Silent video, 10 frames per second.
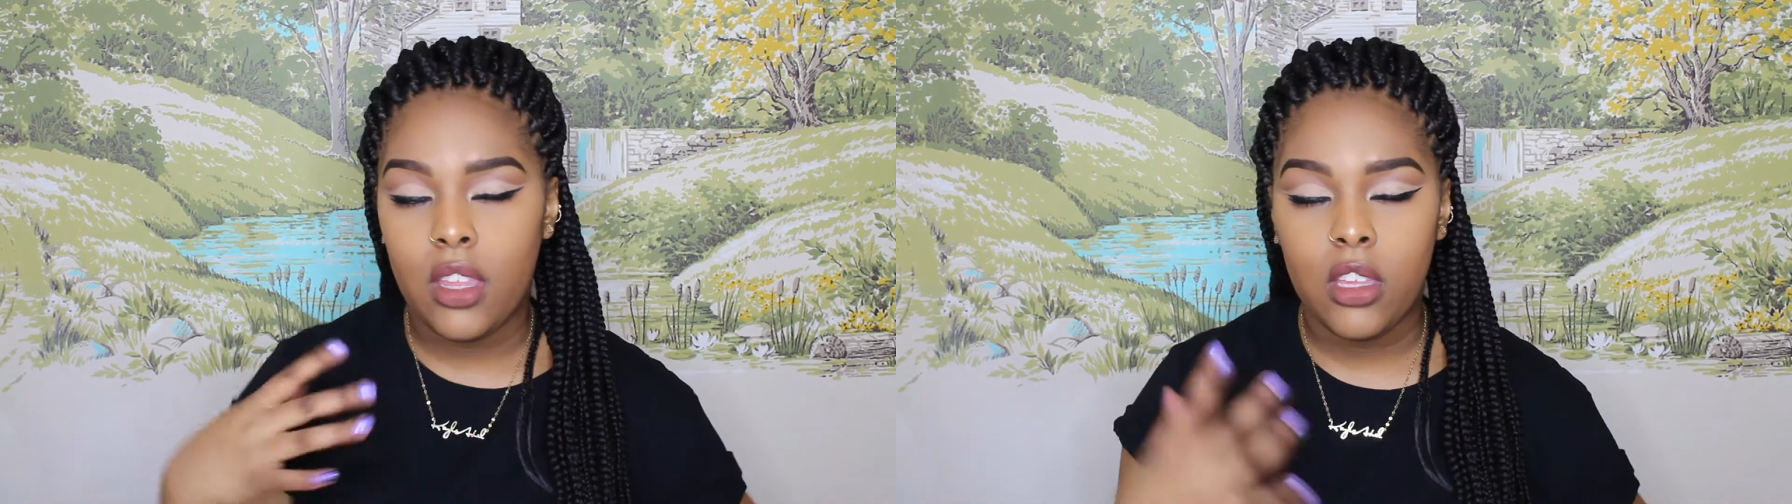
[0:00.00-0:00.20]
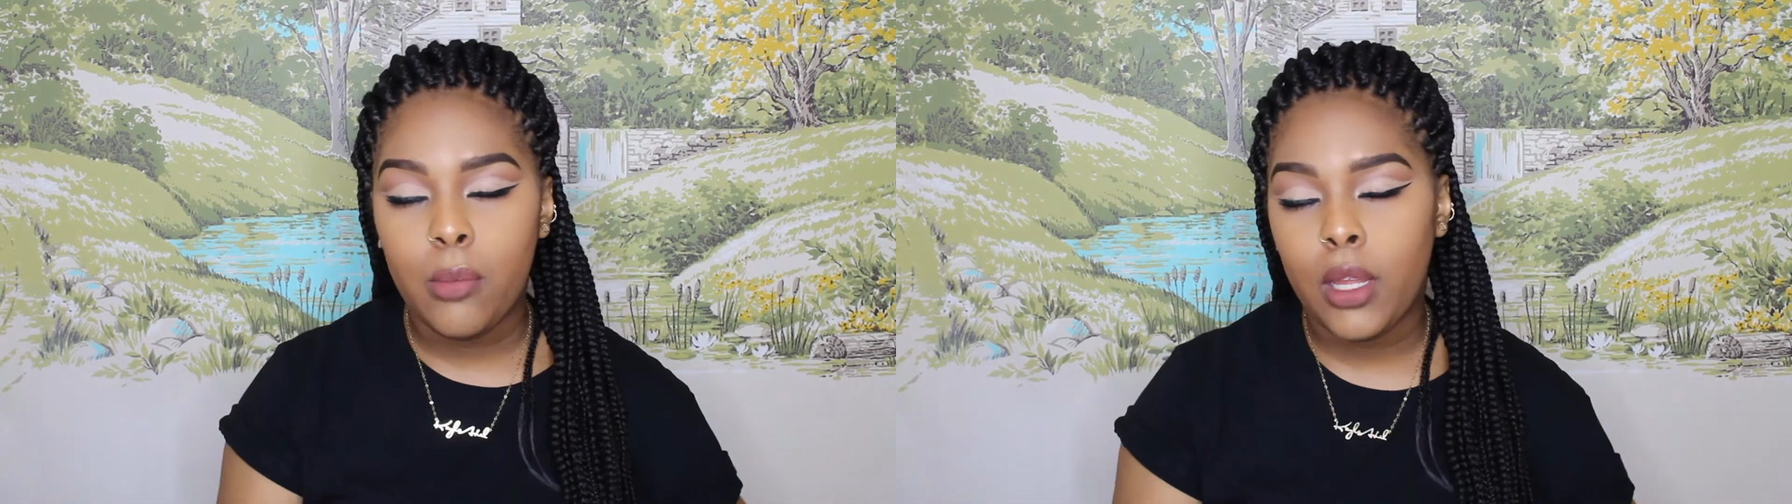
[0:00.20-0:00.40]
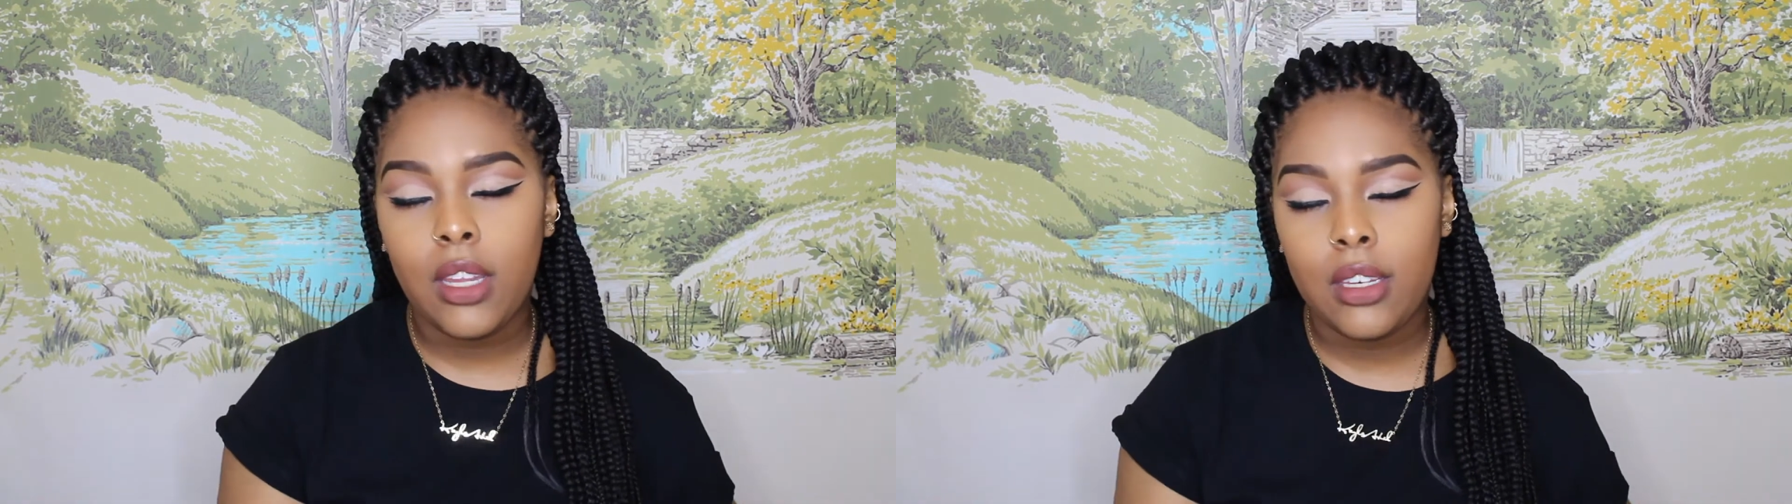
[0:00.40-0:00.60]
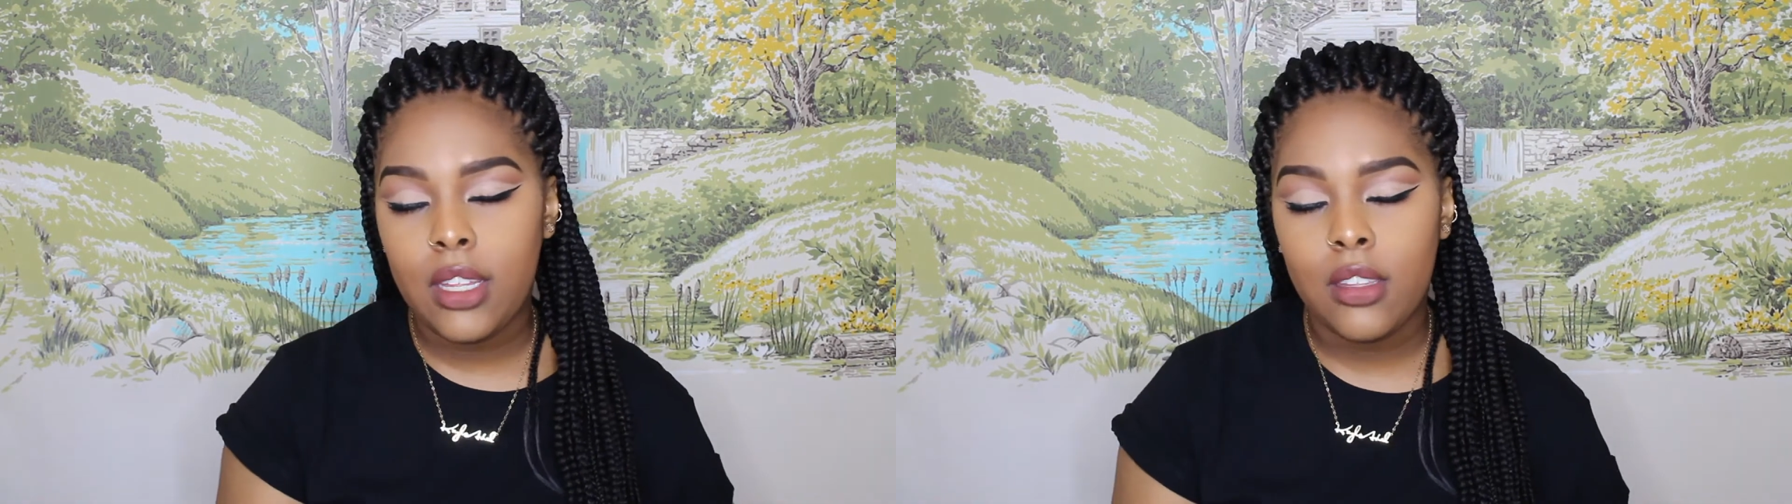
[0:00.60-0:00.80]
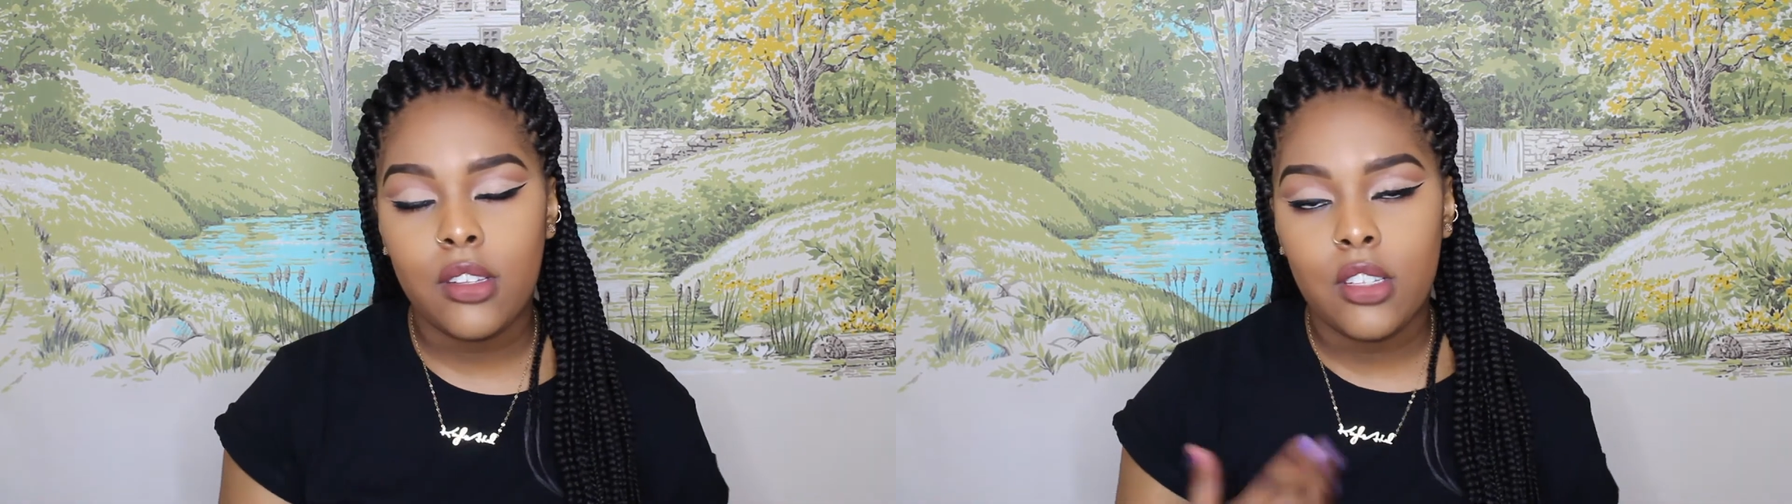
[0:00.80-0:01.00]
then you might not
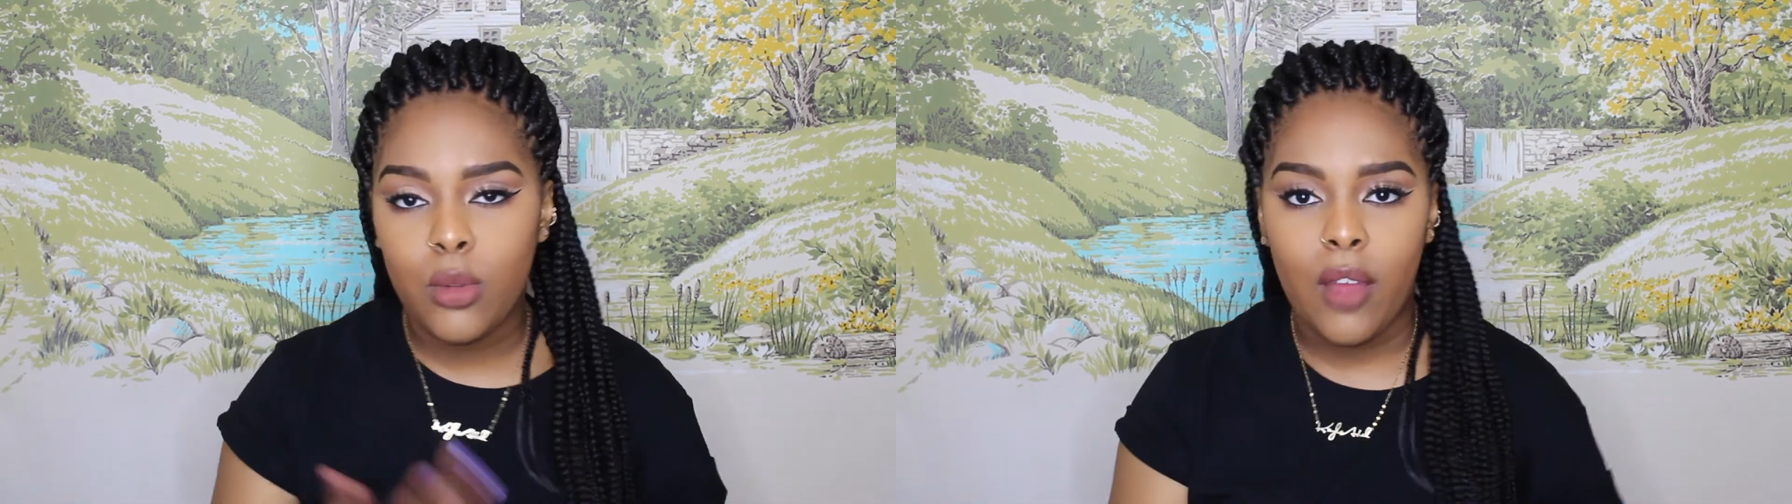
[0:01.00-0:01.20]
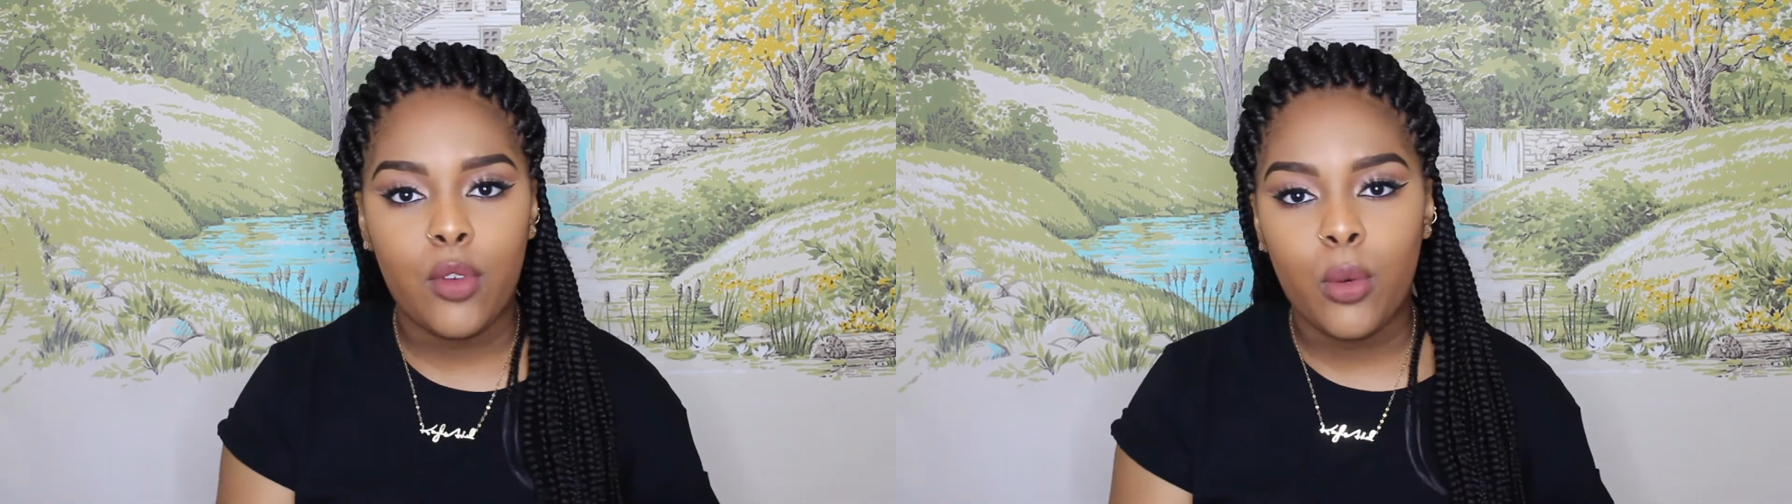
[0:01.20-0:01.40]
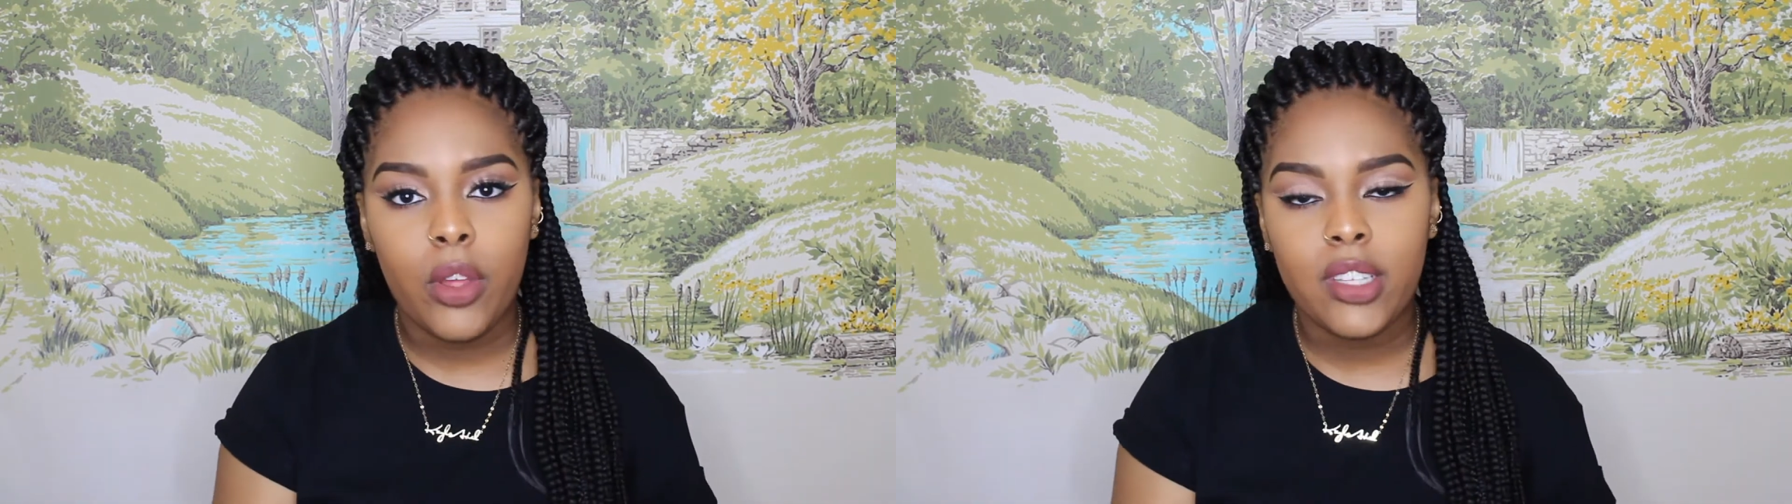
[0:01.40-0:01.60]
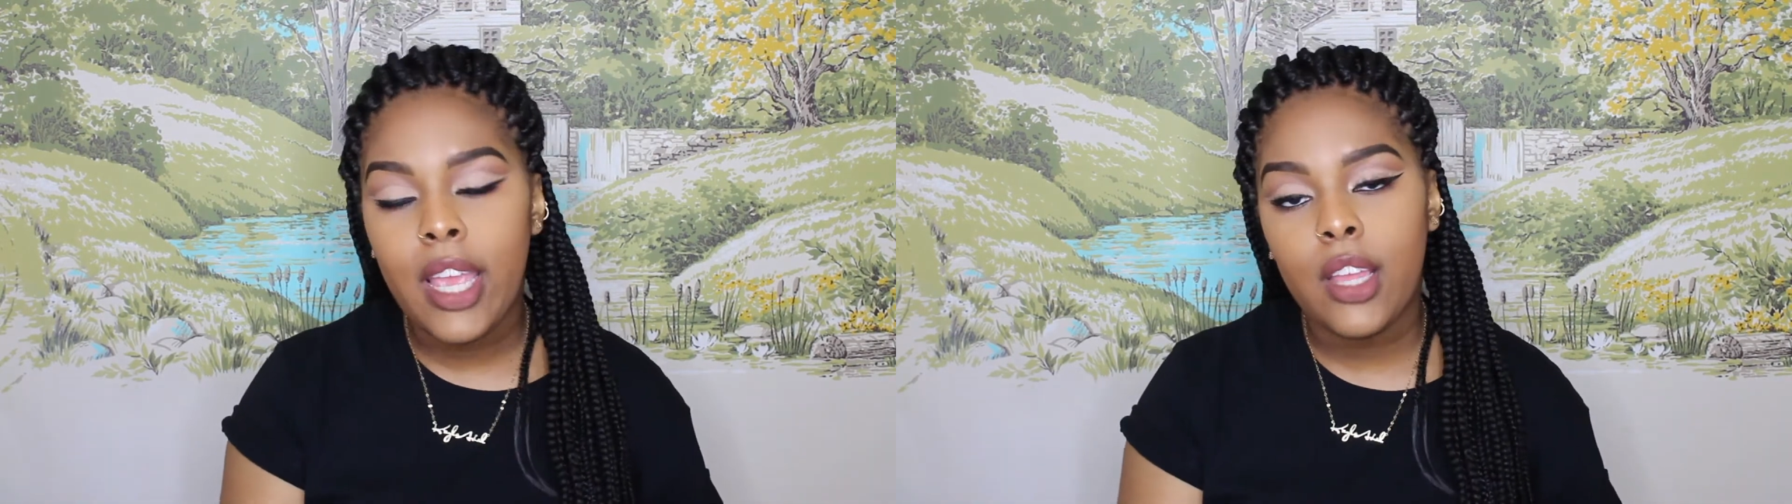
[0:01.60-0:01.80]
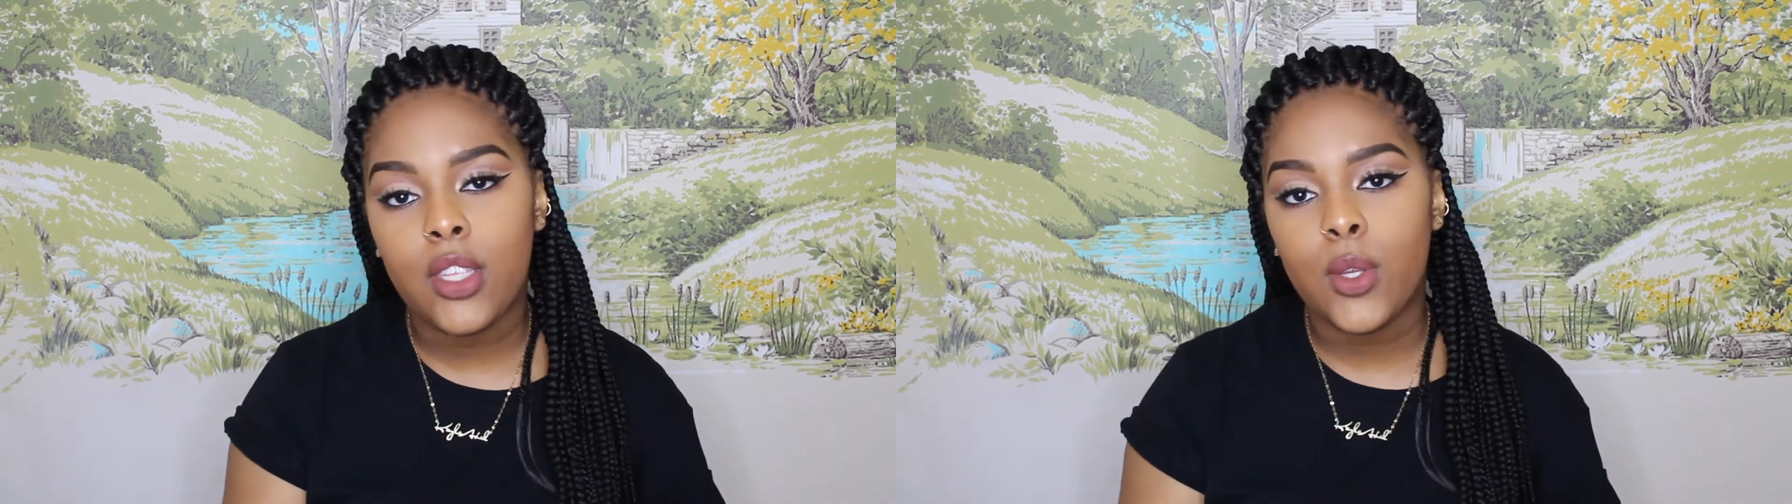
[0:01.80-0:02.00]
need this because you have nowhere to
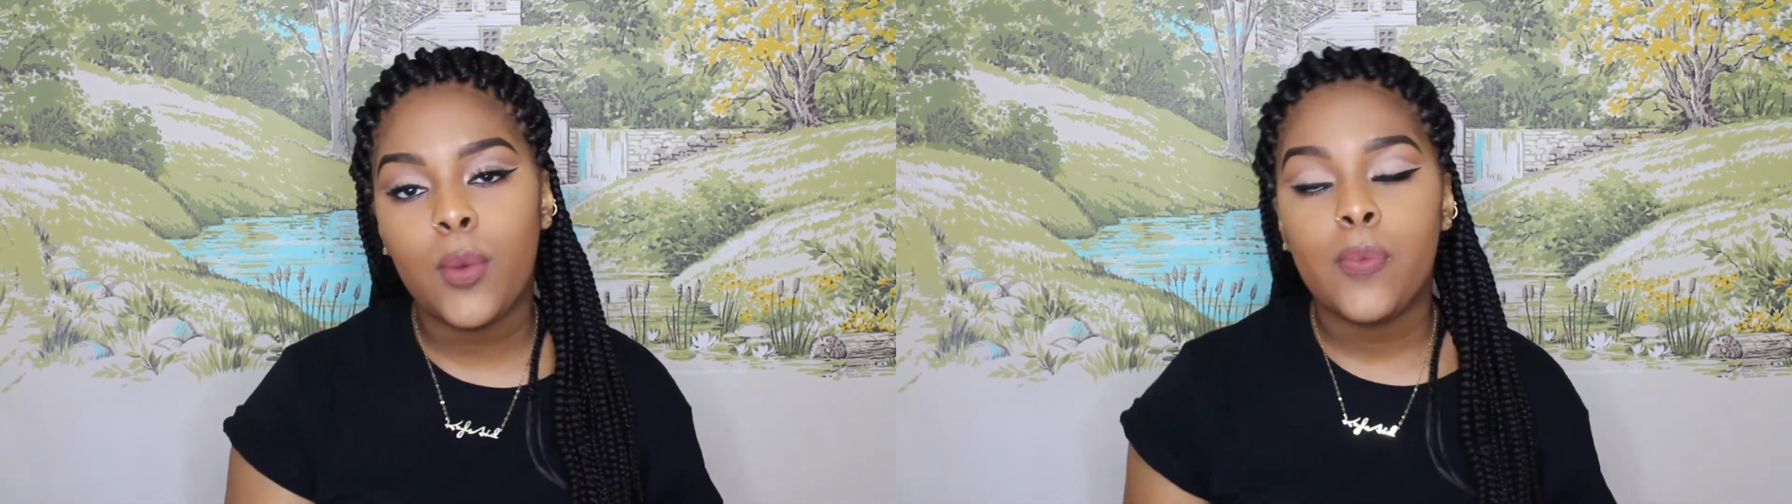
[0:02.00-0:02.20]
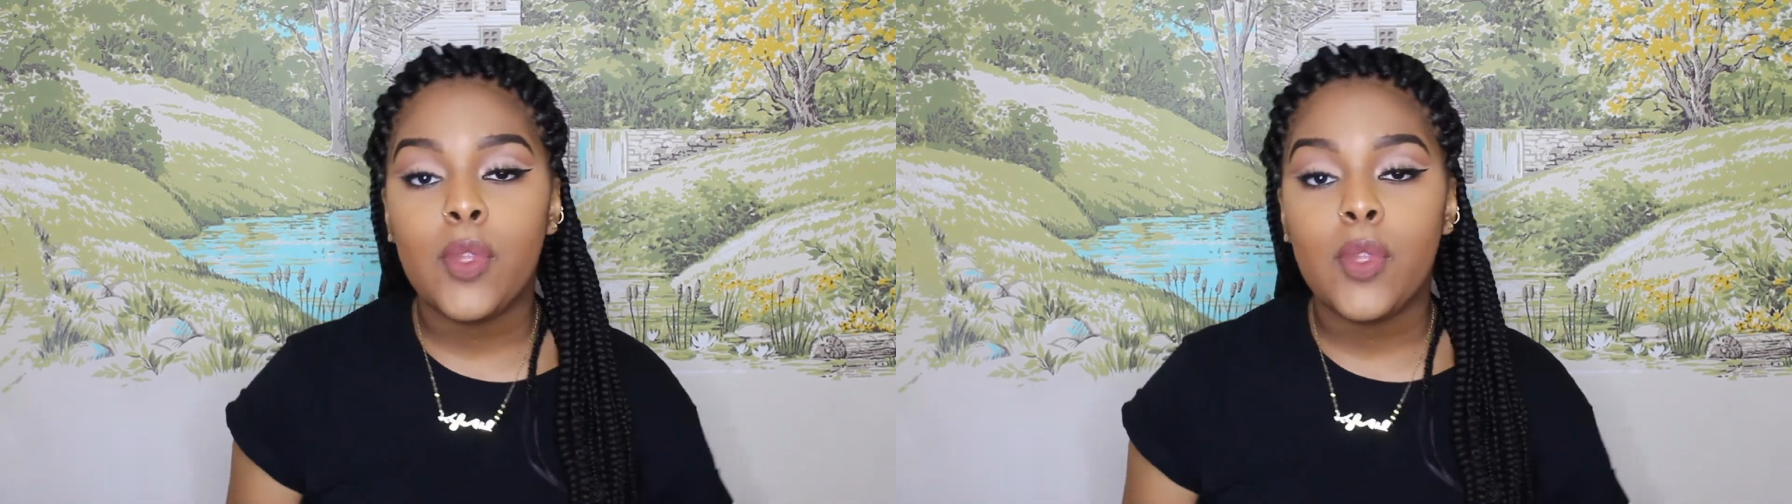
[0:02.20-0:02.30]
take it to.